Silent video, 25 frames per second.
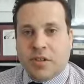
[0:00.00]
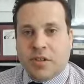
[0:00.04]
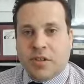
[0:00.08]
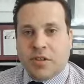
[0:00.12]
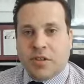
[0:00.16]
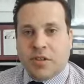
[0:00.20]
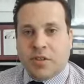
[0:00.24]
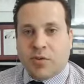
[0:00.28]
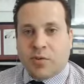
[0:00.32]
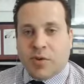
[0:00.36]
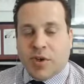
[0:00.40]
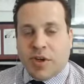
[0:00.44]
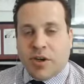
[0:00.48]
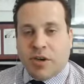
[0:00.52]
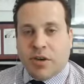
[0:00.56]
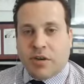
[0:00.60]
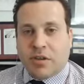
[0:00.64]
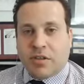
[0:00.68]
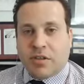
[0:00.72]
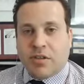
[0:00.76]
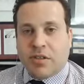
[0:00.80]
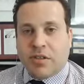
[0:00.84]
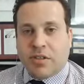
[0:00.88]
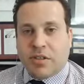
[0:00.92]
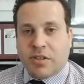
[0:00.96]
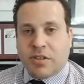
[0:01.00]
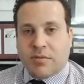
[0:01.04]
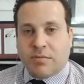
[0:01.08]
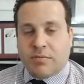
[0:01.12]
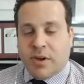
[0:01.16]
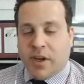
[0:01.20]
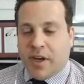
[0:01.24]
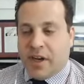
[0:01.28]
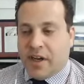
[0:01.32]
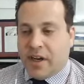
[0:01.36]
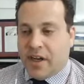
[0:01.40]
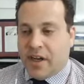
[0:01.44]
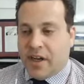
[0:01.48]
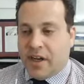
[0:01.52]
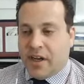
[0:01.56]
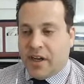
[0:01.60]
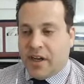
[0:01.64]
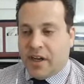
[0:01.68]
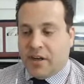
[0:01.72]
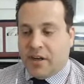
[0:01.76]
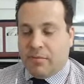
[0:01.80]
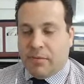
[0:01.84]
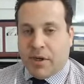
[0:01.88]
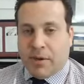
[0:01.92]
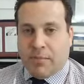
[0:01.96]
sweethearts, my
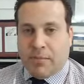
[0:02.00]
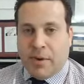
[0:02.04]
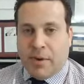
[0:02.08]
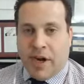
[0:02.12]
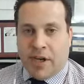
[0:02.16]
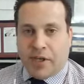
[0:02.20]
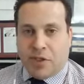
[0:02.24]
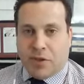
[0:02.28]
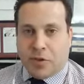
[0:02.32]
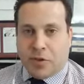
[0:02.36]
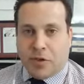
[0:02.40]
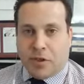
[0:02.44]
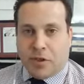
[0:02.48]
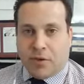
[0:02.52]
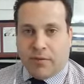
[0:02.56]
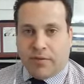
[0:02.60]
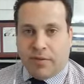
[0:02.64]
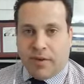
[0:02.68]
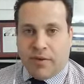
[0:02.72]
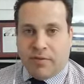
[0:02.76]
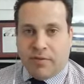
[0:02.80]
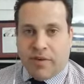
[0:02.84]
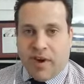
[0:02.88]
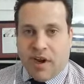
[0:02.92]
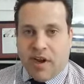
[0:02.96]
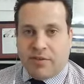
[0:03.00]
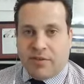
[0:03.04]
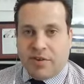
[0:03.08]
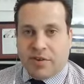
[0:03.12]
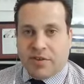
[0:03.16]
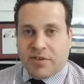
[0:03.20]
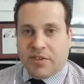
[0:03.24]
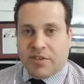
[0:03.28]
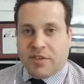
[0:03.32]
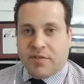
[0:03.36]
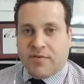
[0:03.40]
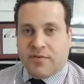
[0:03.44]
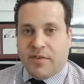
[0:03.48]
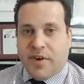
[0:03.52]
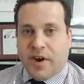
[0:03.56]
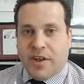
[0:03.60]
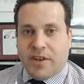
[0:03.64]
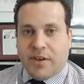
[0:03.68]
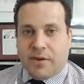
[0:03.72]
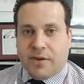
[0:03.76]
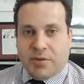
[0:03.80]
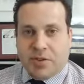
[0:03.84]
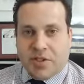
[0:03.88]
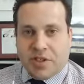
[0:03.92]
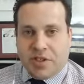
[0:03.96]
high school girlfriend of 5 years, his
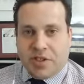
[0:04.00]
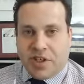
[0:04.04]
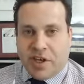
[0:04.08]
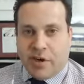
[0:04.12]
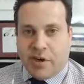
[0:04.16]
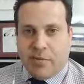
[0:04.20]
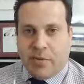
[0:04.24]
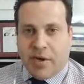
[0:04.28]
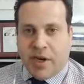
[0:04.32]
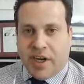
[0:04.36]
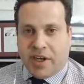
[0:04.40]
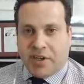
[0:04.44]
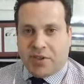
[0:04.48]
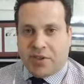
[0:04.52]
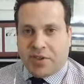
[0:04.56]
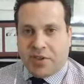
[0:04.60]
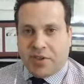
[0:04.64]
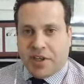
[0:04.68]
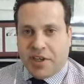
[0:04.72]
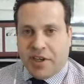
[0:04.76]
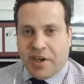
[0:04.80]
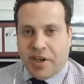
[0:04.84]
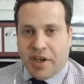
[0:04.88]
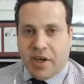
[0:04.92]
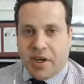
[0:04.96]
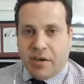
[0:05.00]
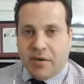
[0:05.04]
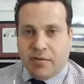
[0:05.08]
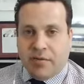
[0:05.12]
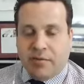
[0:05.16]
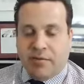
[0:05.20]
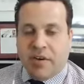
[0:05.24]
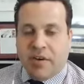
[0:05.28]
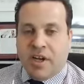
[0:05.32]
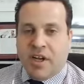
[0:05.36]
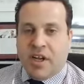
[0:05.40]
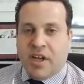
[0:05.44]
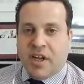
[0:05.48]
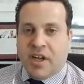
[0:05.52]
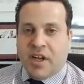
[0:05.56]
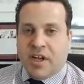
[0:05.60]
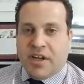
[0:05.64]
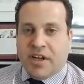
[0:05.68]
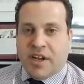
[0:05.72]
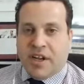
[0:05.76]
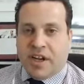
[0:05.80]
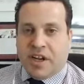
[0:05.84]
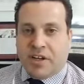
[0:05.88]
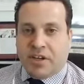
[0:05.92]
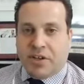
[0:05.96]
father was the chairman actually of
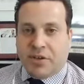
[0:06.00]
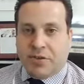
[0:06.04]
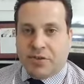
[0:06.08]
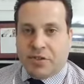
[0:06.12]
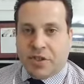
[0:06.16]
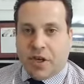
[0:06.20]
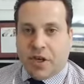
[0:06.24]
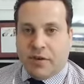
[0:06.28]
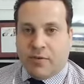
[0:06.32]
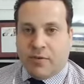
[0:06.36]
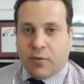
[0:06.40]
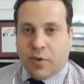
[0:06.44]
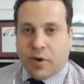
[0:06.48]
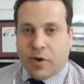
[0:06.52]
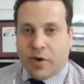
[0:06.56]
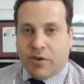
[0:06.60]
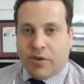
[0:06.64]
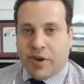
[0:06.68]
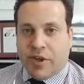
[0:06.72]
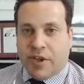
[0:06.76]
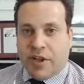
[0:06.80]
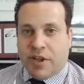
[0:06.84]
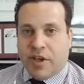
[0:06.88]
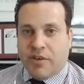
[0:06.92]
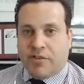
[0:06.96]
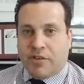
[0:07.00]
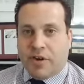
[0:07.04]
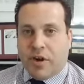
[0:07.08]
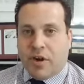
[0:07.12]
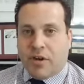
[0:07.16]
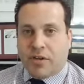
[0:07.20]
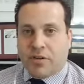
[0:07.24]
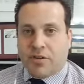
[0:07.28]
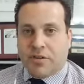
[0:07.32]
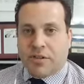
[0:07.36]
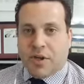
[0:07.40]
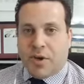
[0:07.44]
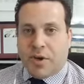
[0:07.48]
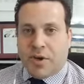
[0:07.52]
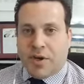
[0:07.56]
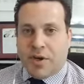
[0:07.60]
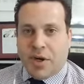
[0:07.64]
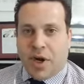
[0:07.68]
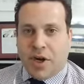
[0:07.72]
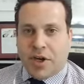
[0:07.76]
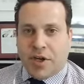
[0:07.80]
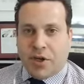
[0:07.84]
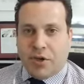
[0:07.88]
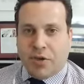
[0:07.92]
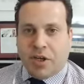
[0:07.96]
Take-Two Software, Grand Theft Auto. So
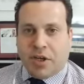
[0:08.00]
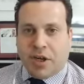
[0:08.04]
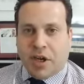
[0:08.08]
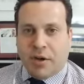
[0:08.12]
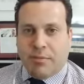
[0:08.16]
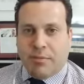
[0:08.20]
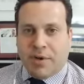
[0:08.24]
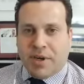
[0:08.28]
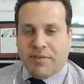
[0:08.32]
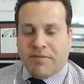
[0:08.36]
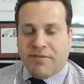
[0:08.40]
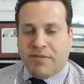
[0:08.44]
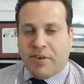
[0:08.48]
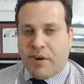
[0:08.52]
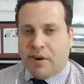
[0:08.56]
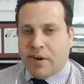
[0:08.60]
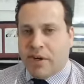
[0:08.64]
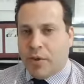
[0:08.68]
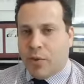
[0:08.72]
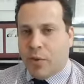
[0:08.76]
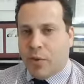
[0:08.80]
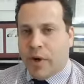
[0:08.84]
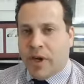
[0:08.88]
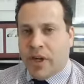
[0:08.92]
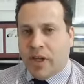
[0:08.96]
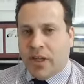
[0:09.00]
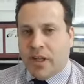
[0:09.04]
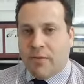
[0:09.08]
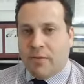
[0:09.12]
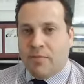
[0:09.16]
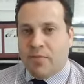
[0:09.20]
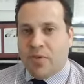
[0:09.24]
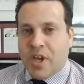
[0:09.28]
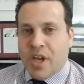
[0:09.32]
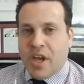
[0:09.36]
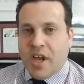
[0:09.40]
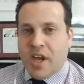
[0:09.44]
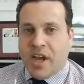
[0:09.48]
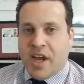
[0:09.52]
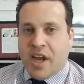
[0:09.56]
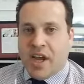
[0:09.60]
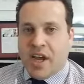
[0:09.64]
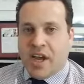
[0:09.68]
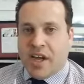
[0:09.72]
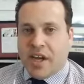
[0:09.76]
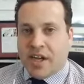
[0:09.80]
I knew the company very well. And